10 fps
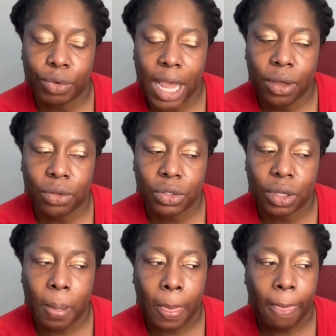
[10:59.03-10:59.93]
route.
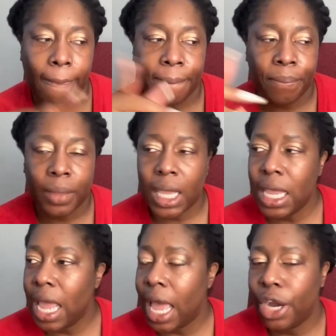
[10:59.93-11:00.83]

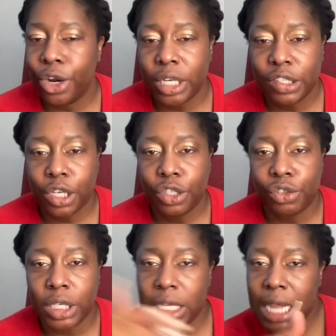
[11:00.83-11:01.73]
He had her in
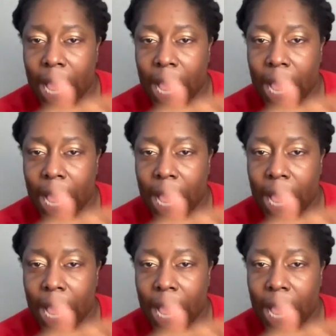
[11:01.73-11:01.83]
surgery. He